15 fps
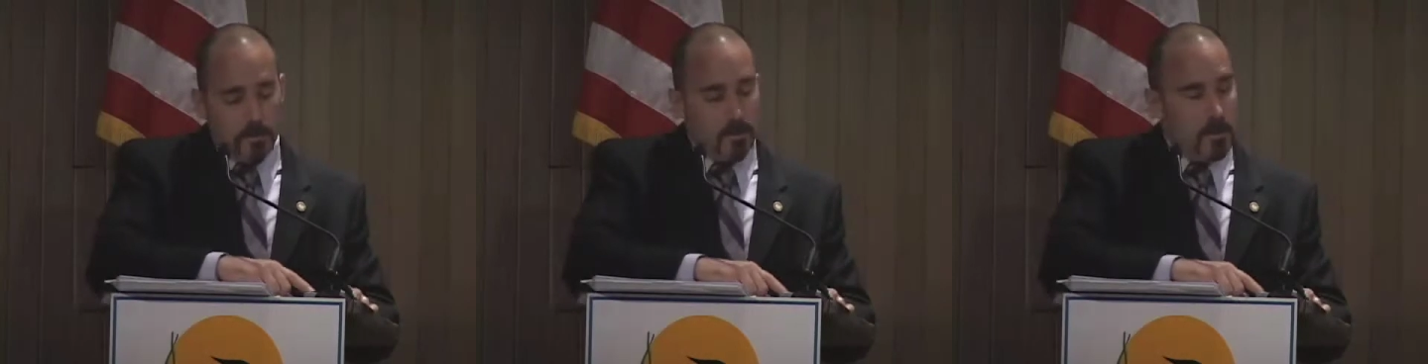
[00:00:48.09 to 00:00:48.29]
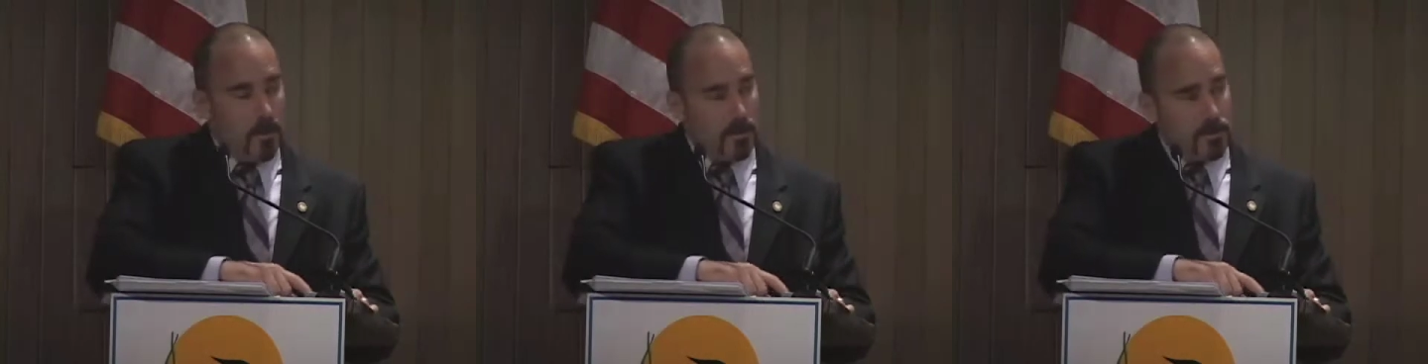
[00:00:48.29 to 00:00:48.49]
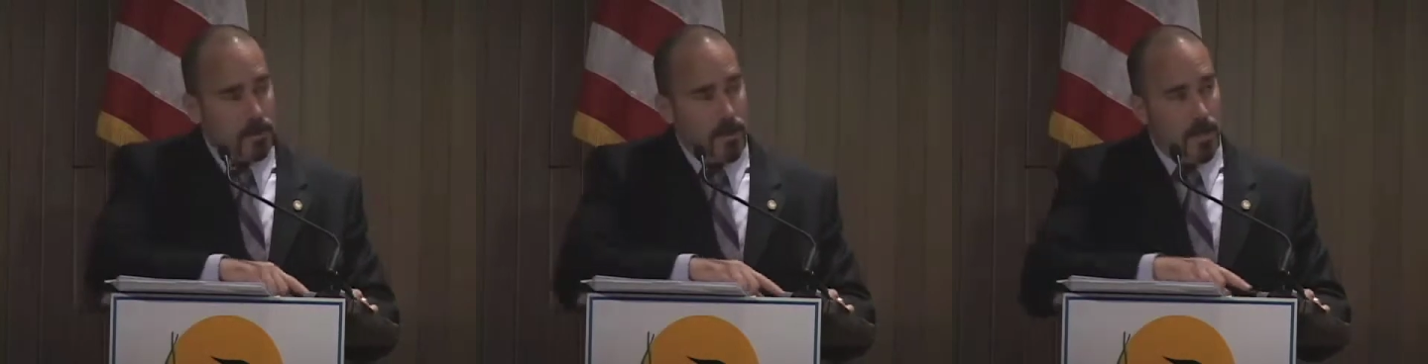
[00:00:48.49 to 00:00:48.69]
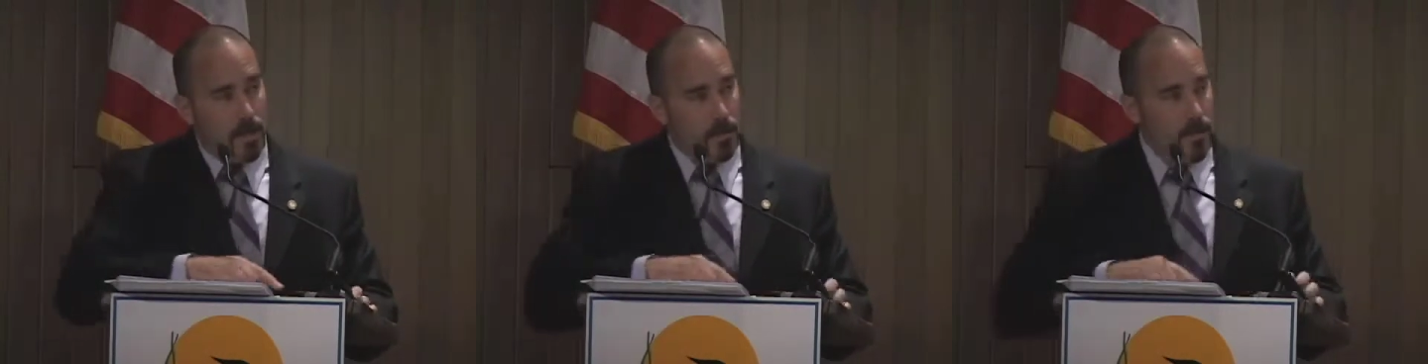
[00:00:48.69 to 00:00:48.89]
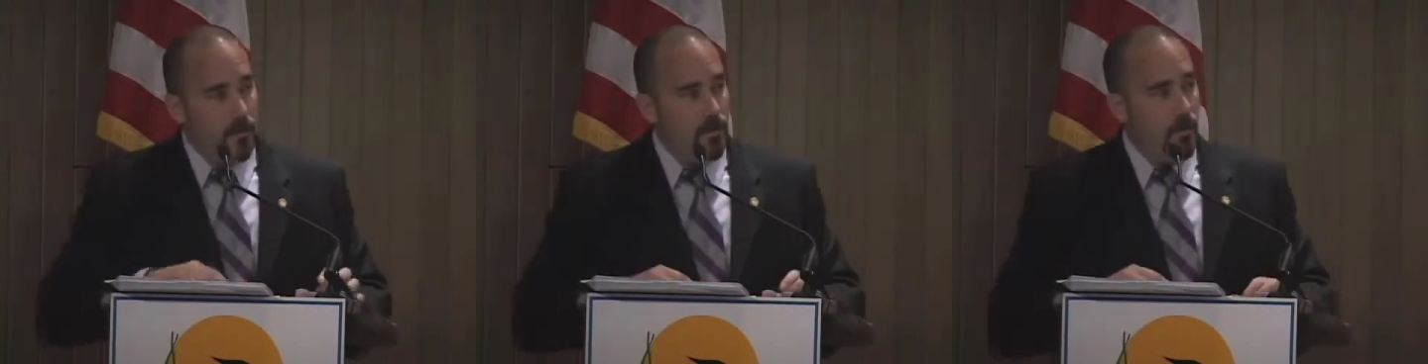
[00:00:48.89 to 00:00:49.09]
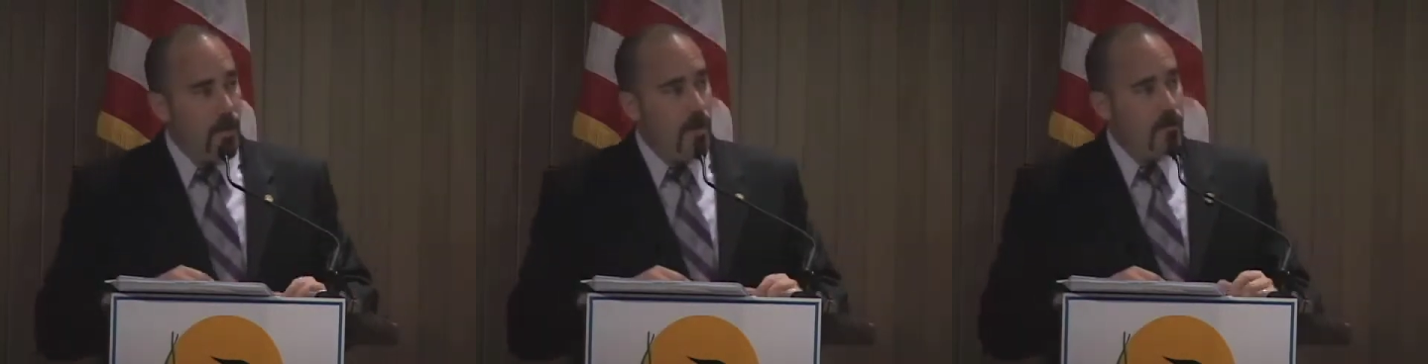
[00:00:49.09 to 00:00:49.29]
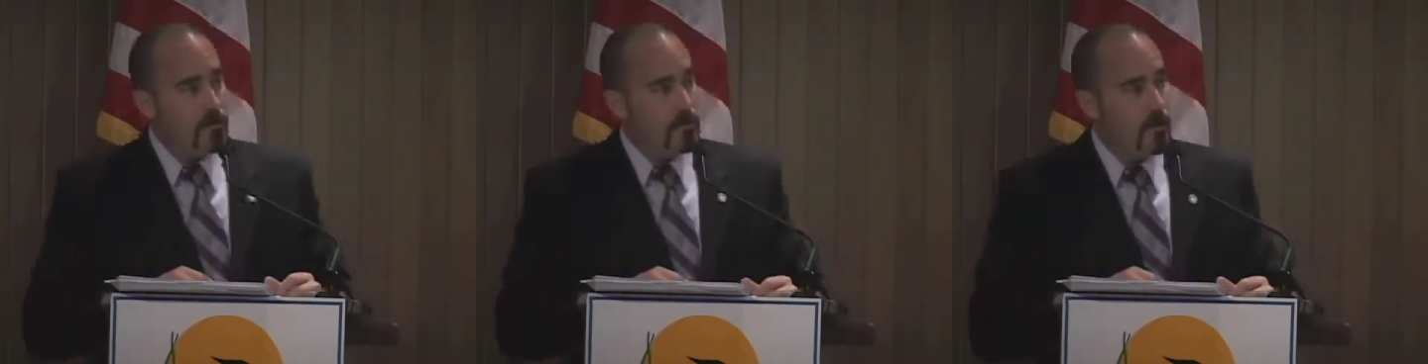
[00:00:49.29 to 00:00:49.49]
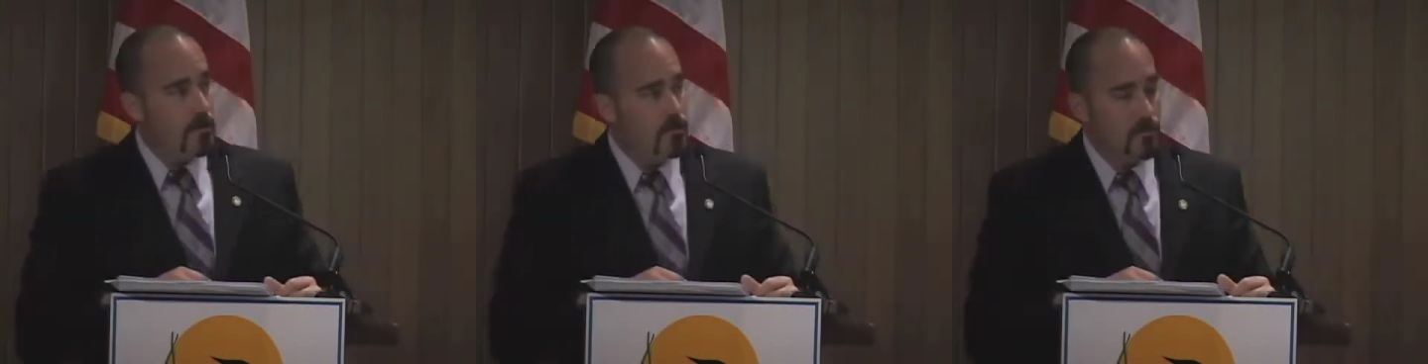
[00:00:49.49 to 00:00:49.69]
The next slide and all the
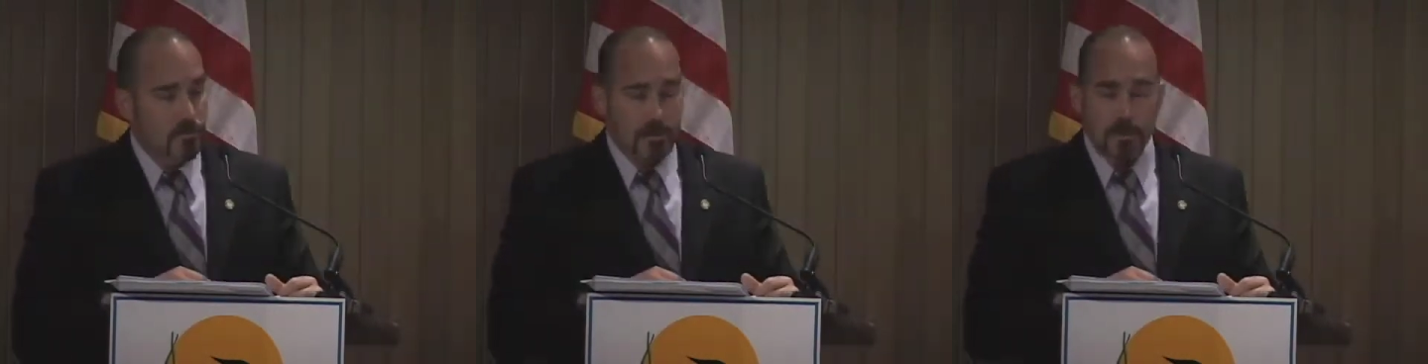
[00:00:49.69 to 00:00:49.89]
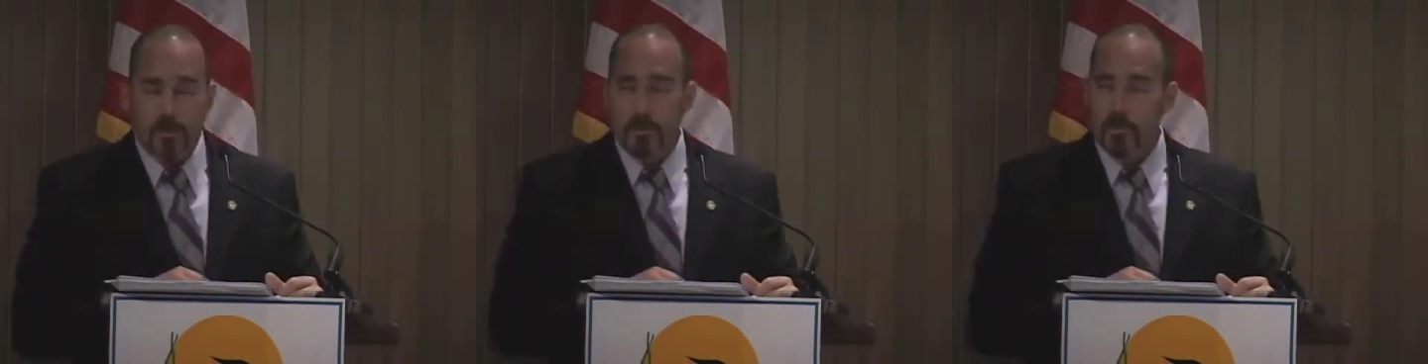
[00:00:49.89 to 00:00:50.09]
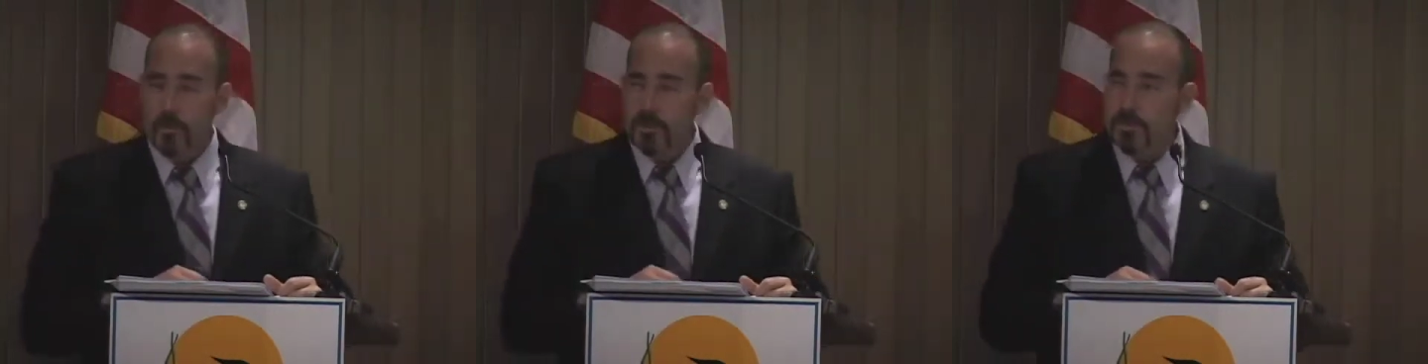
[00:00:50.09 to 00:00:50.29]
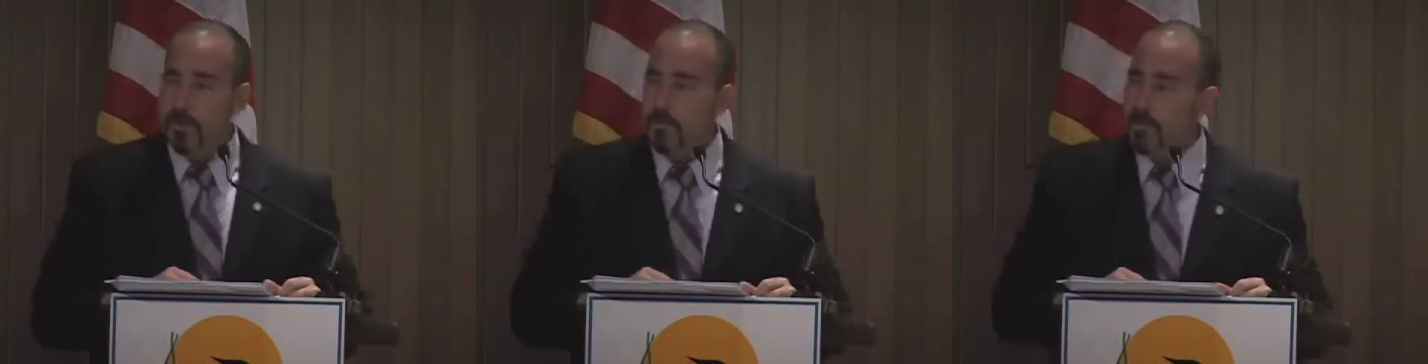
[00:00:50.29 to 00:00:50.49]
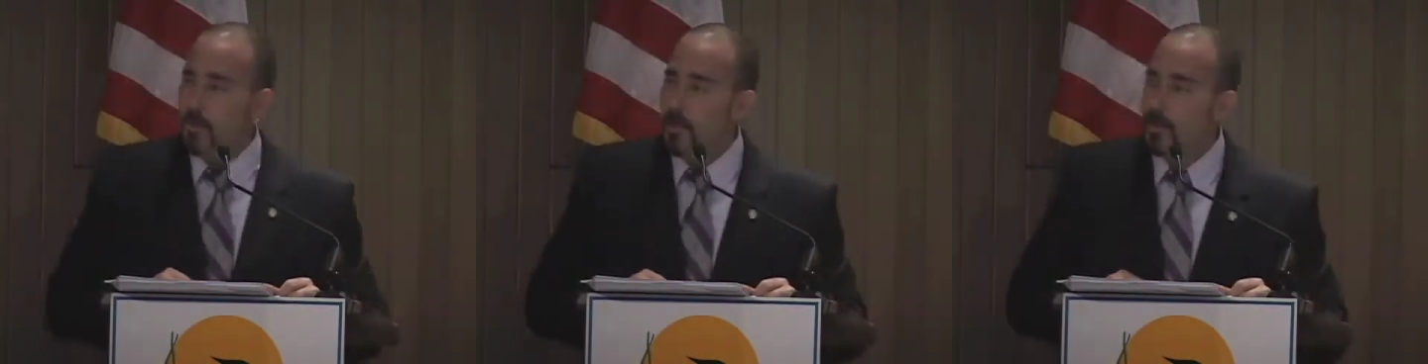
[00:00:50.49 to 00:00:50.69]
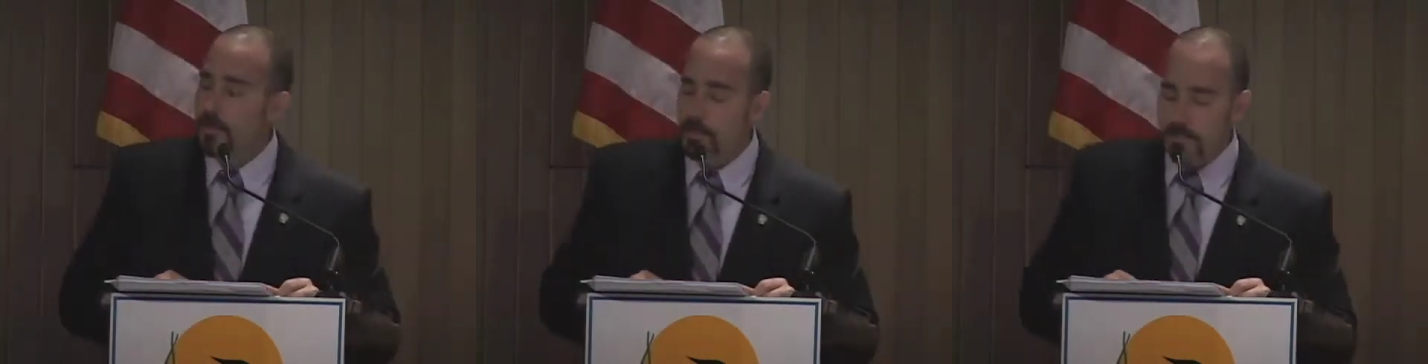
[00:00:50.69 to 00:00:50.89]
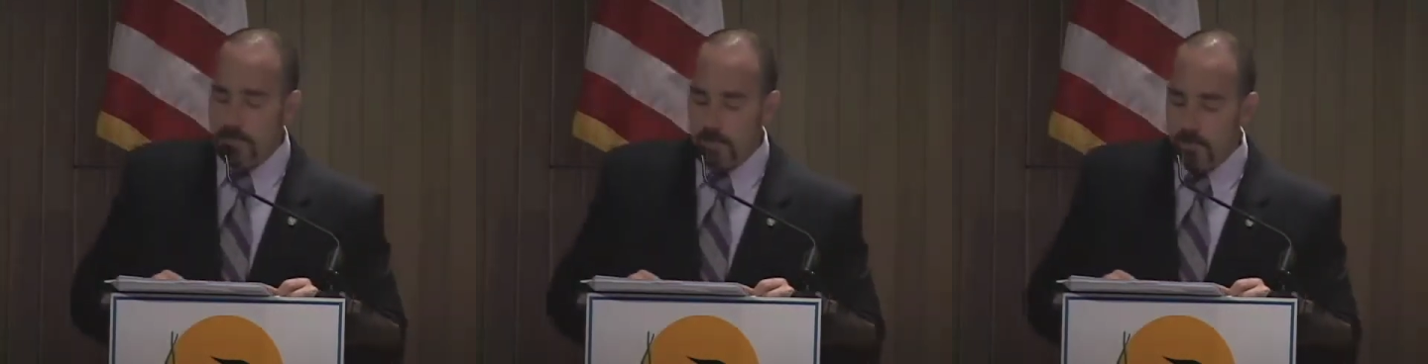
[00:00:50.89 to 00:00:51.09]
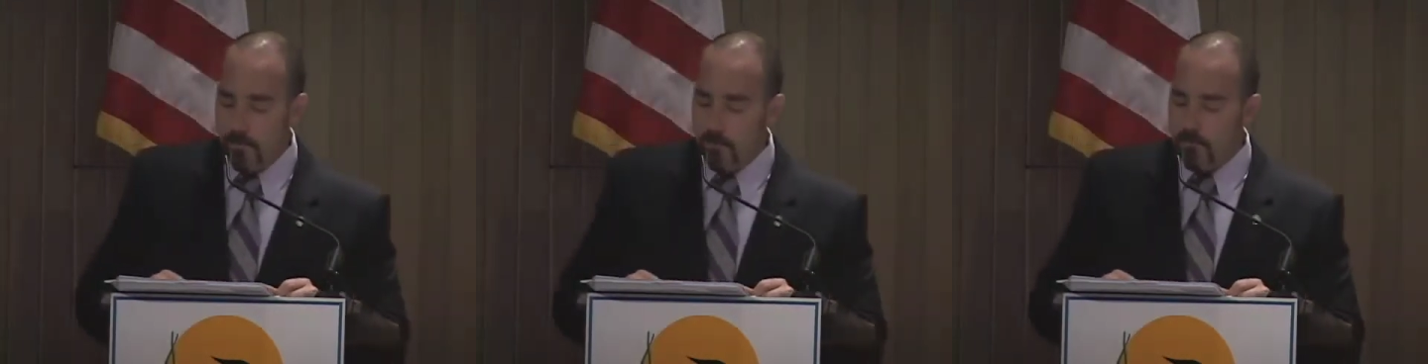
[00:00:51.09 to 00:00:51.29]
milestones will show you where some of the money is
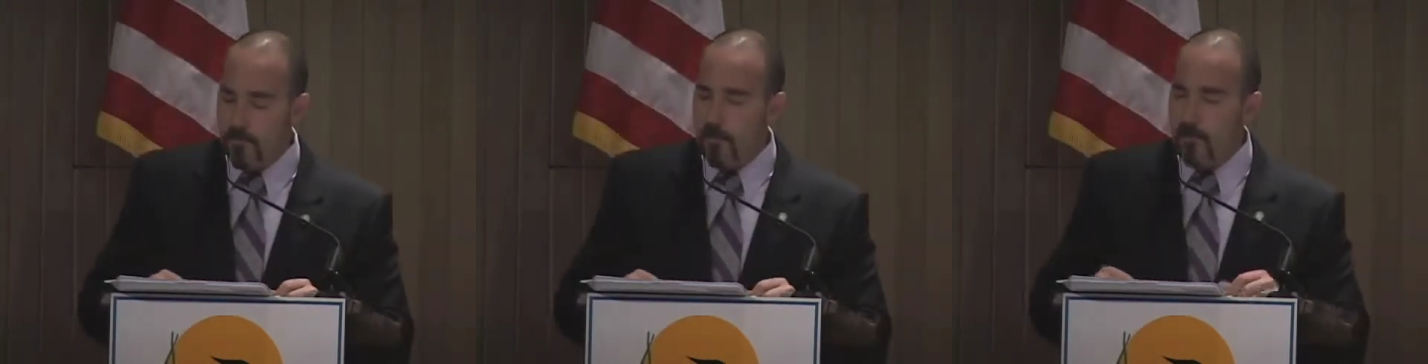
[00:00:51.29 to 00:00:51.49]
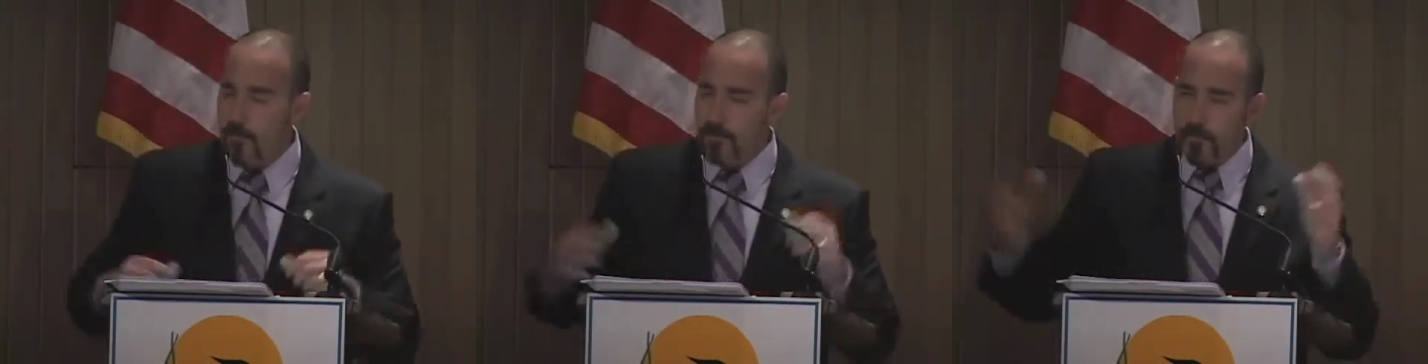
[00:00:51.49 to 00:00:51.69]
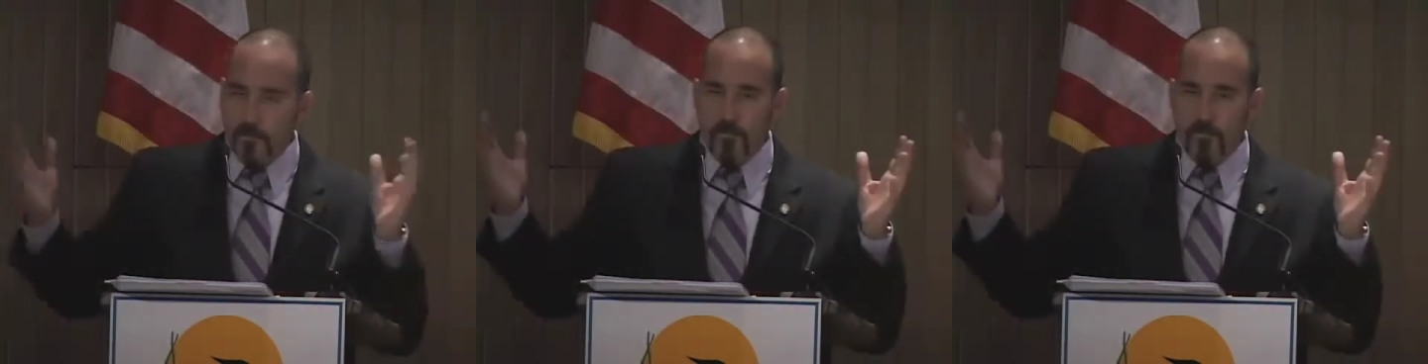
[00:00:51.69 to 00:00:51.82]
coming from.